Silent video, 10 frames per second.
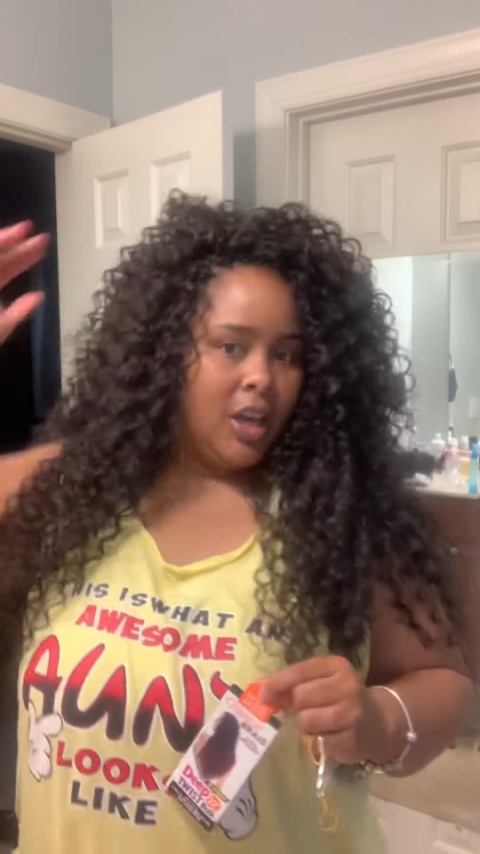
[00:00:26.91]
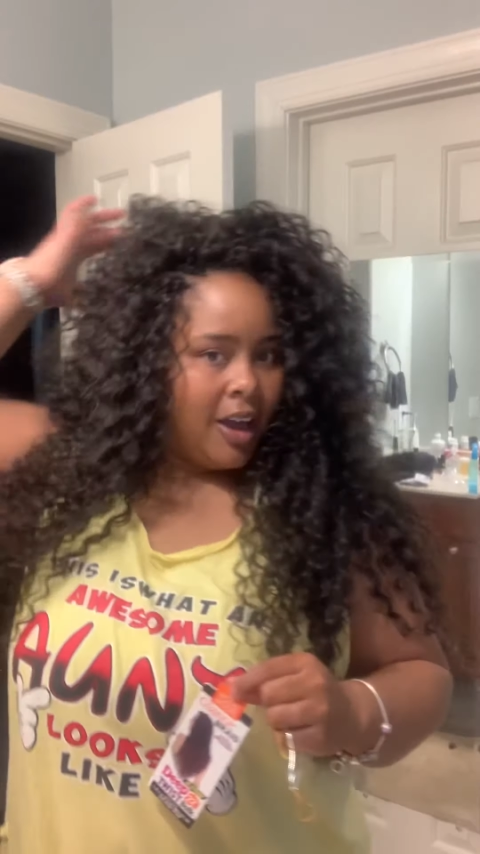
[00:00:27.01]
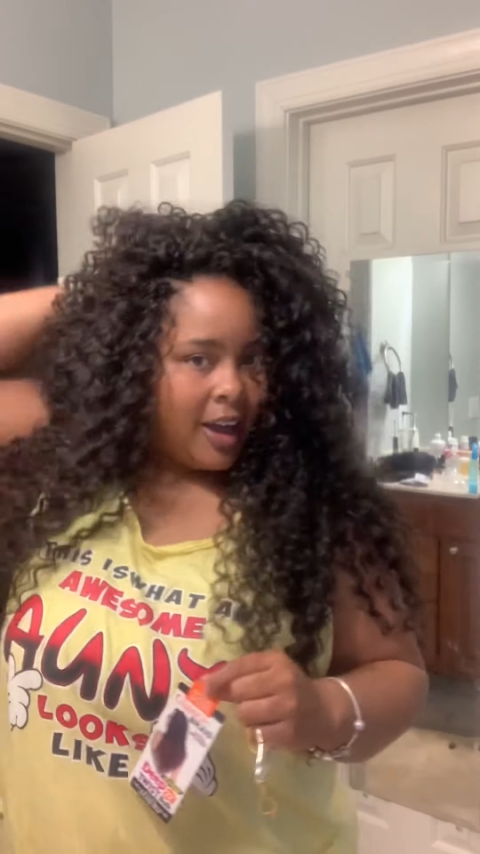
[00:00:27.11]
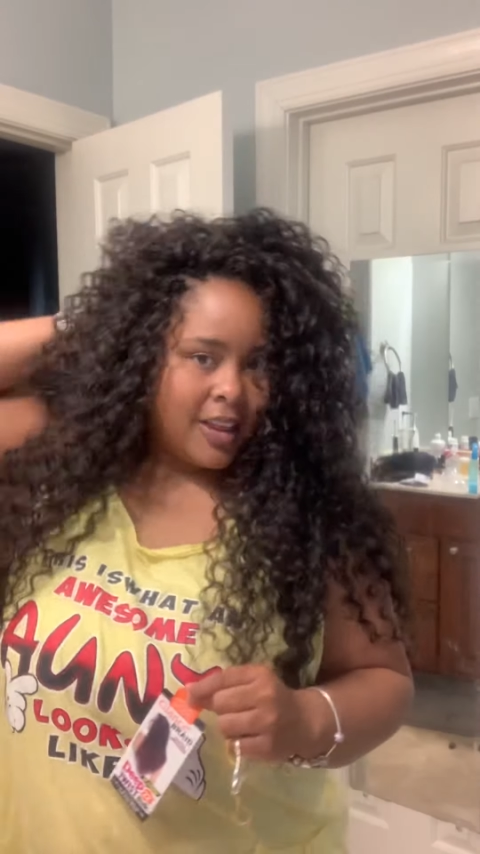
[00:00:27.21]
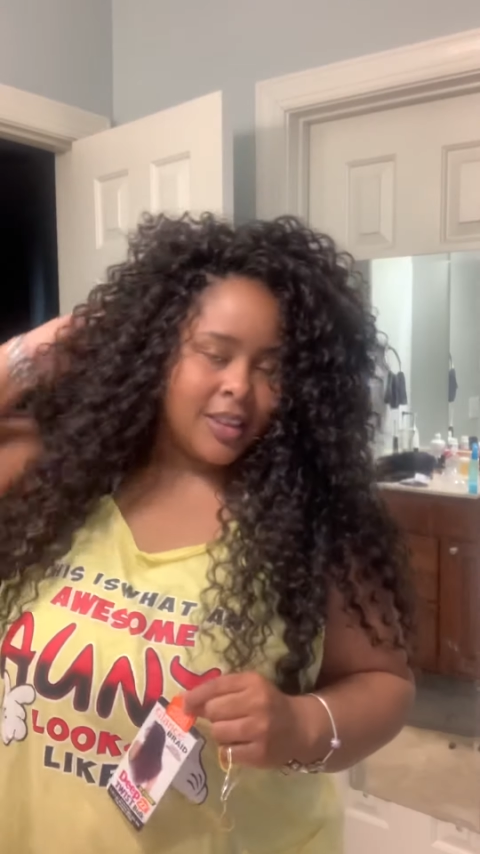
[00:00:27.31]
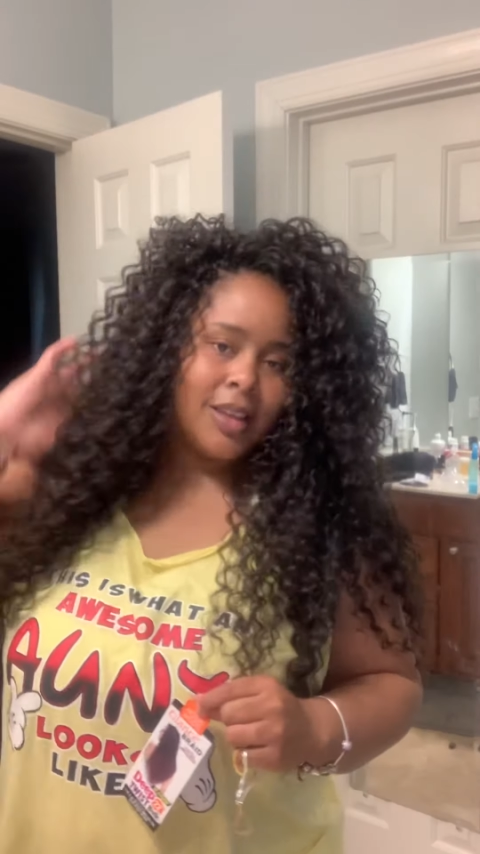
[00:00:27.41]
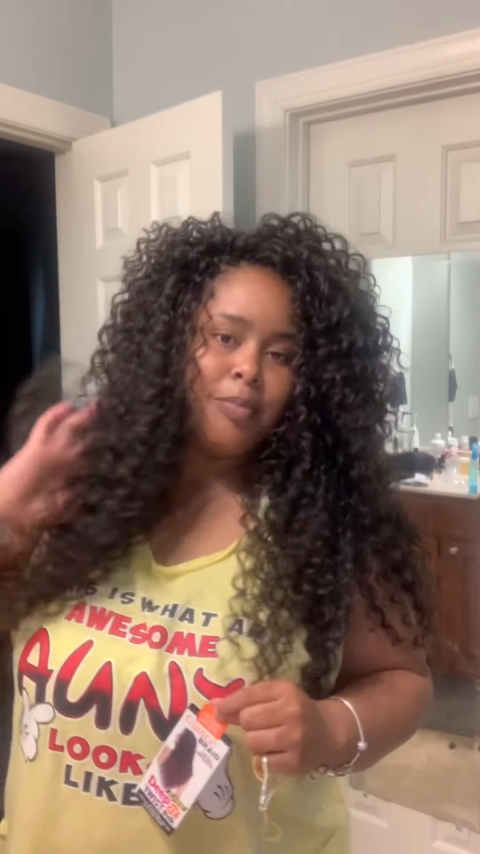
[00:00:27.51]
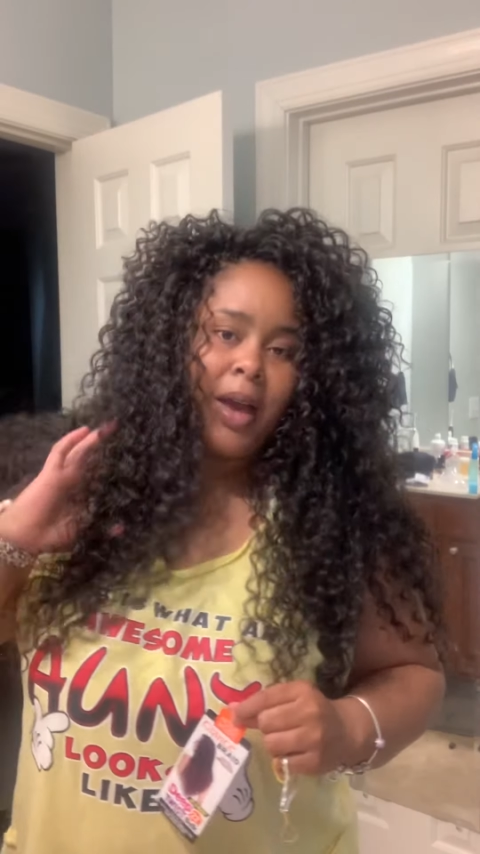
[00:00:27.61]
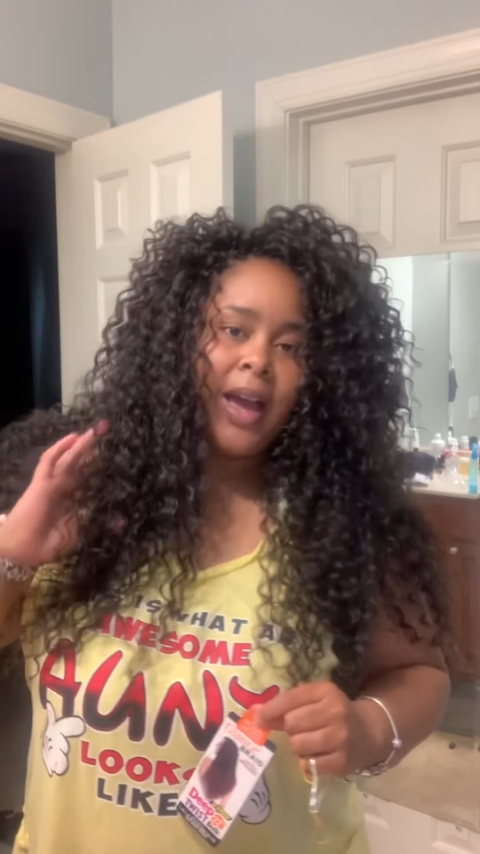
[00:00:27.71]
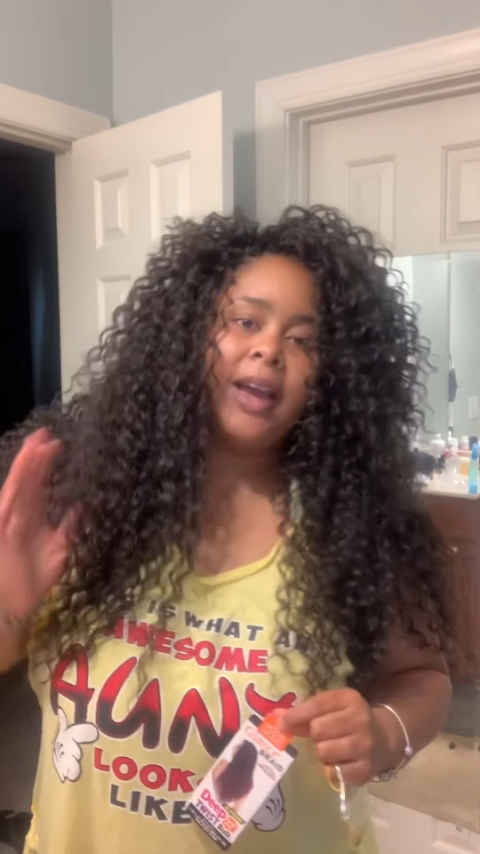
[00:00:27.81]
at the
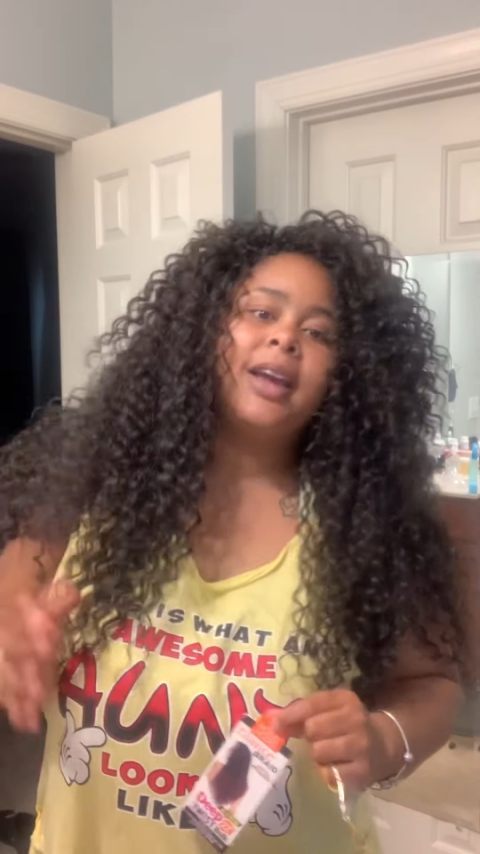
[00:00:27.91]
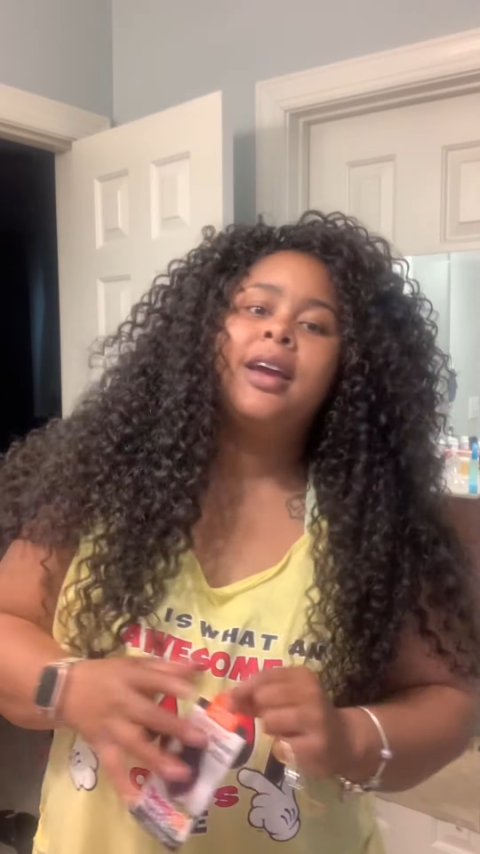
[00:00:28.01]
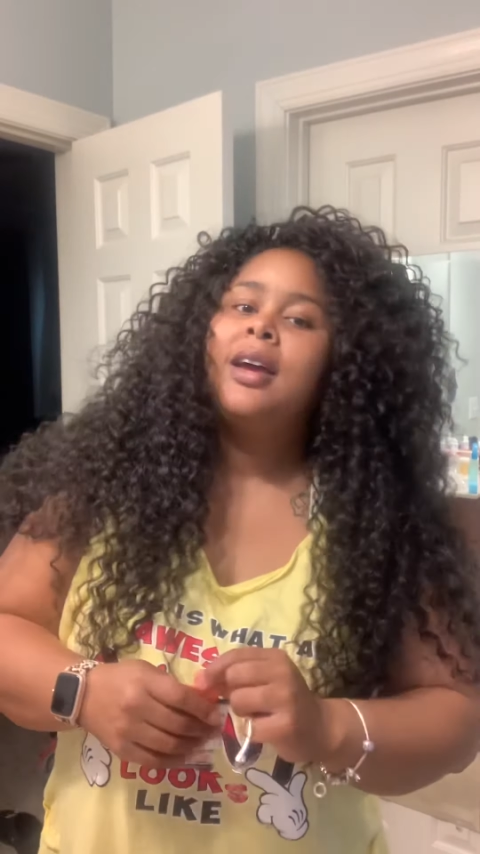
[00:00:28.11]
back